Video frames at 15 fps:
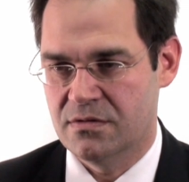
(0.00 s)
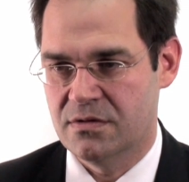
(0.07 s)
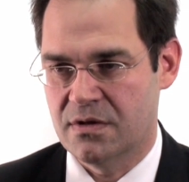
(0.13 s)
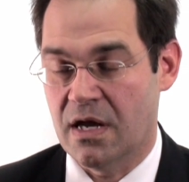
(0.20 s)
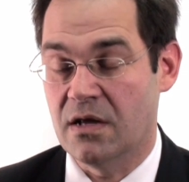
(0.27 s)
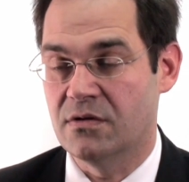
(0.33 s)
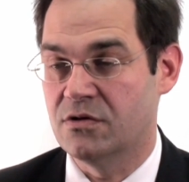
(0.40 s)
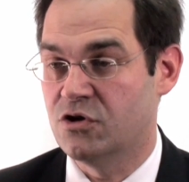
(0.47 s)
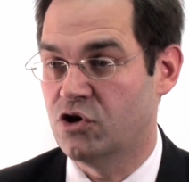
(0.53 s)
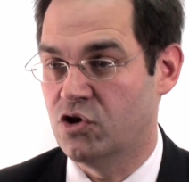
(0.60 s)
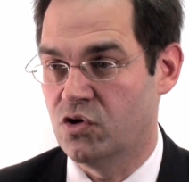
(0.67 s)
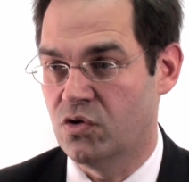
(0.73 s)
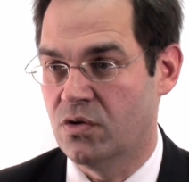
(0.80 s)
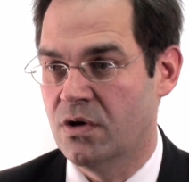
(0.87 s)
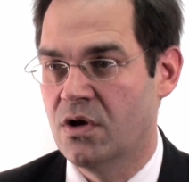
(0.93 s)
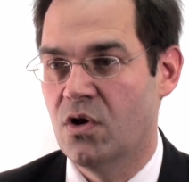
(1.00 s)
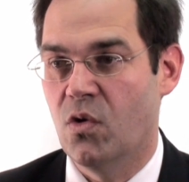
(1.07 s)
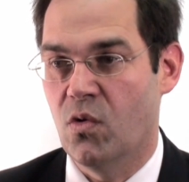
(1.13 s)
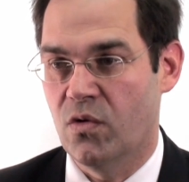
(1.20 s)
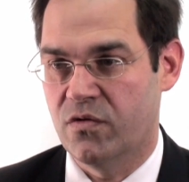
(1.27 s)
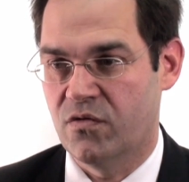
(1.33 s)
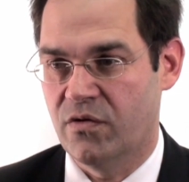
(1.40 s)
2
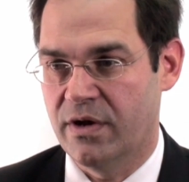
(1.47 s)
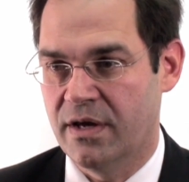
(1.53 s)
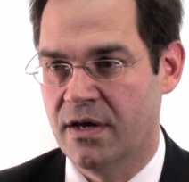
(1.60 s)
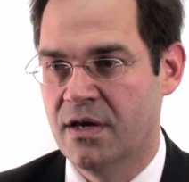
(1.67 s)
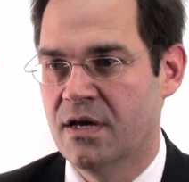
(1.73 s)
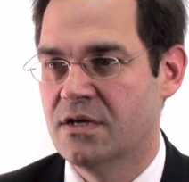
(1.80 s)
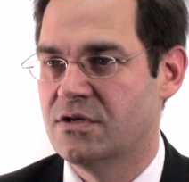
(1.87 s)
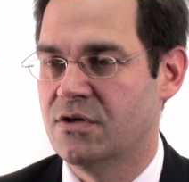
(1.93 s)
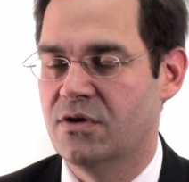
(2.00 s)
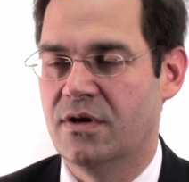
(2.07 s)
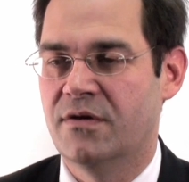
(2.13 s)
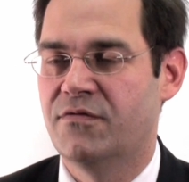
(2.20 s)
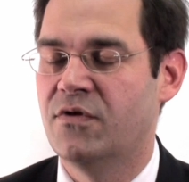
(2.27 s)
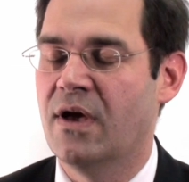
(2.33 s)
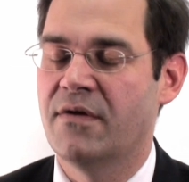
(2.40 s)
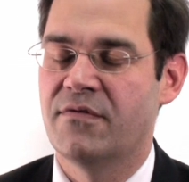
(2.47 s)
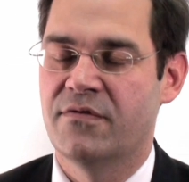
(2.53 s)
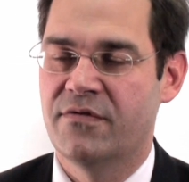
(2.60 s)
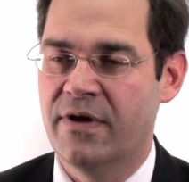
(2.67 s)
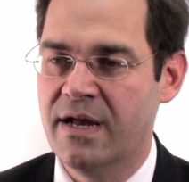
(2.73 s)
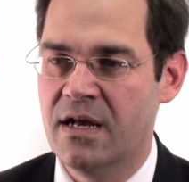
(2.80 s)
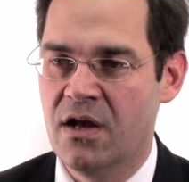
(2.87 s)
or 3. So if you have a
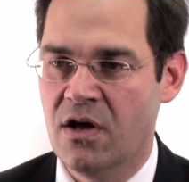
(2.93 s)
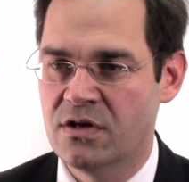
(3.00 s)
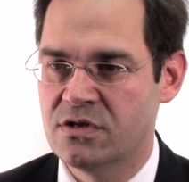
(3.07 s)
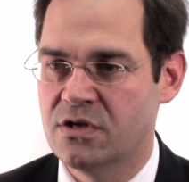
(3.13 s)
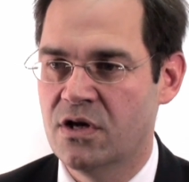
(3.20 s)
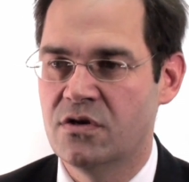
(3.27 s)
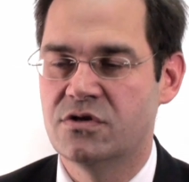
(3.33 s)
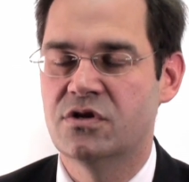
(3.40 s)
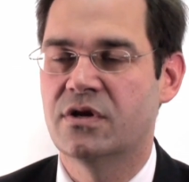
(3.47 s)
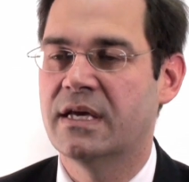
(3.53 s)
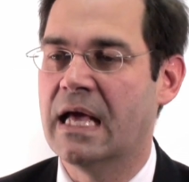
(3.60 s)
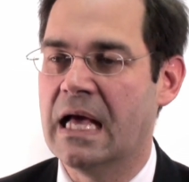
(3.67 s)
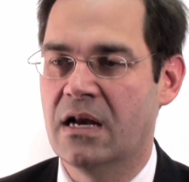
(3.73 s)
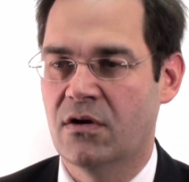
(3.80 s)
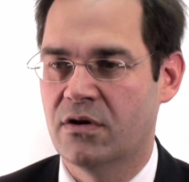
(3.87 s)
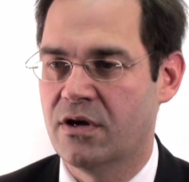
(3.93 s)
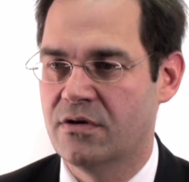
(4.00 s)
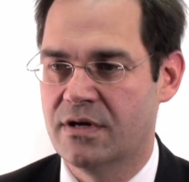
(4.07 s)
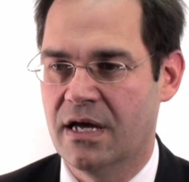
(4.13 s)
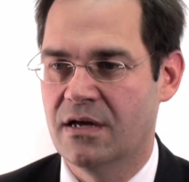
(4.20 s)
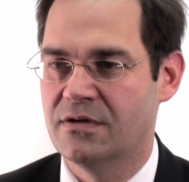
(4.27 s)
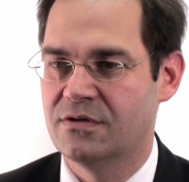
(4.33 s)
very large nose, you cannot go
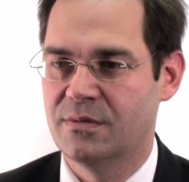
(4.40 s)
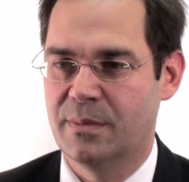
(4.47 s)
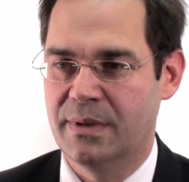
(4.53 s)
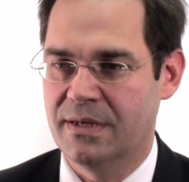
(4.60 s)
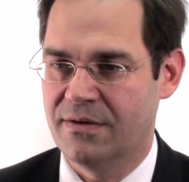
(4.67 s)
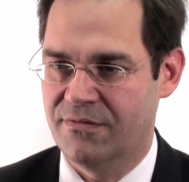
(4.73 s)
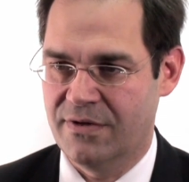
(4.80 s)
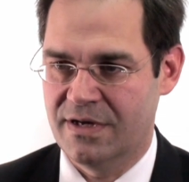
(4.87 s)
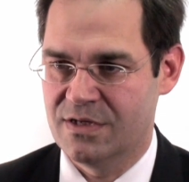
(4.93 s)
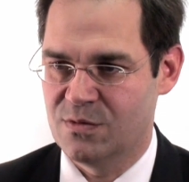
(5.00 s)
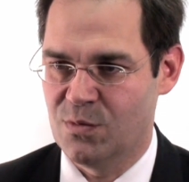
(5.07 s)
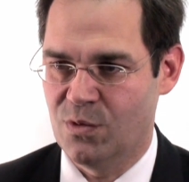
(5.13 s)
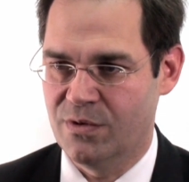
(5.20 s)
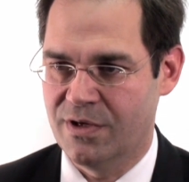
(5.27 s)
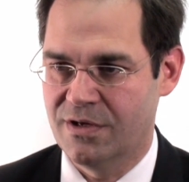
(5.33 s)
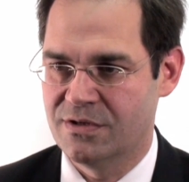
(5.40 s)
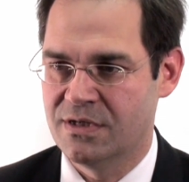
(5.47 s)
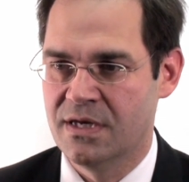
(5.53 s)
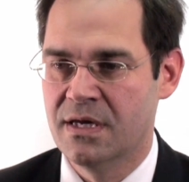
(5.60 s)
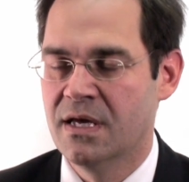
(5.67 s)
down to being a very small nose.